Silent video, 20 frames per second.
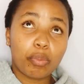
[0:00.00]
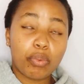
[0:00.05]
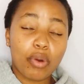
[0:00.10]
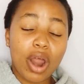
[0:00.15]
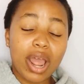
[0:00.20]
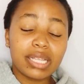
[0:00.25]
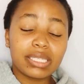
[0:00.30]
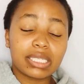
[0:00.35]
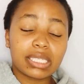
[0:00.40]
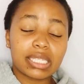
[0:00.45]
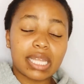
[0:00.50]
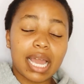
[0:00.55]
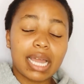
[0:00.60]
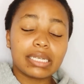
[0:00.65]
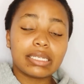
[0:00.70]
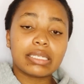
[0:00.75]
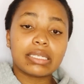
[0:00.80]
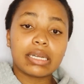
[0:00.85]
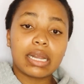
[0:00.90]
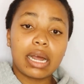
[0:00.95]
brands
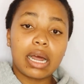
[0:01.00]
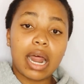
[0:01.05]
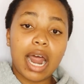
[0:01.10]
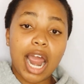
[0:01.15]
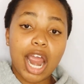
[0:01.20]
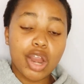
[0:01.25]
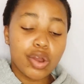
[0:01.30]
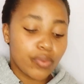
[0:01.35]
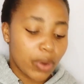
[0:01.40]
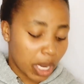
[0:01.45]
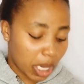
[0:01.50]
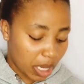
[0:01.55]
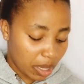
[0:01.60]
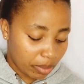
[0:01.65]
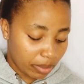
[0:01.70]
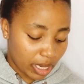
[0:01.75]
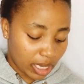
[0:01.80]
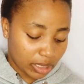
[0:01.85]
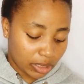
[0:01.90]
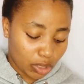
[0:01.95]
that I
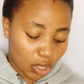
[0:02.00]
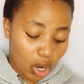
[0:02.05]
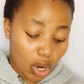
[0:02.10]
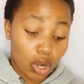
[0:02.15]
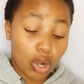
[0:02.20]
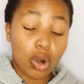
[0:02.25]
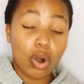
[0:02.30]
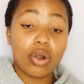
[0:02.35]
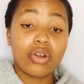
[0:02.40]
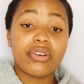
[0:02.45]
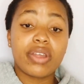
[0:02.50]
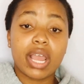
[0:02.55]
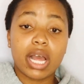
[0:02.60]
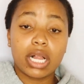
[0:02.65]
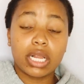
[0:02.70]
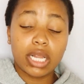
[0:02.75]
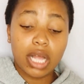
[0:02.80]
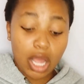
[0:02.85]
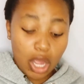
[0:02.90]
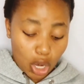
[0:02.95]
recommend are
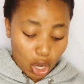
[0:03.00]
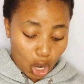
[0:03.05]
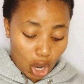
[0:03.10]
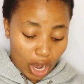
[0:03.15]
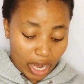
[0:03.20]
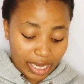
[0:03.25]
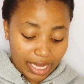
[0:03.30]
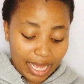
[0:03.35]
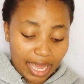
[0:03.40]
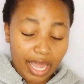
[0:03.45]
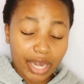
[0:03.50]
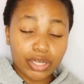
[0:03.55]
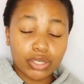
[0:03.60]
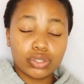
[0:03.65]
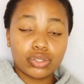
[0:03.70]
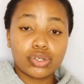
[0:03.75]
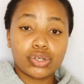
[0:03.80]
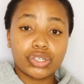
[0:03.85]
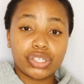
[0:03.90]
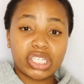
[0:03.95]
L'Oreal, Garnier, and
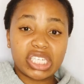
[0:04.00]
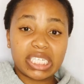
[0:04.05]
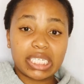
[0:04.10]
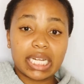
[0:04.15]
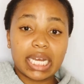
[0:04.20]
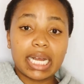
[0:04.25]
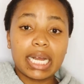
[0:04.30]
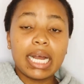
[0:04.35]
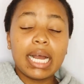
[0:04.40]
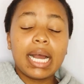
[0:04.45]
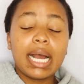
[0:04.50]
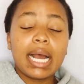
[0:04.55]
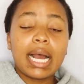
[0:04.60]
Neutrogena.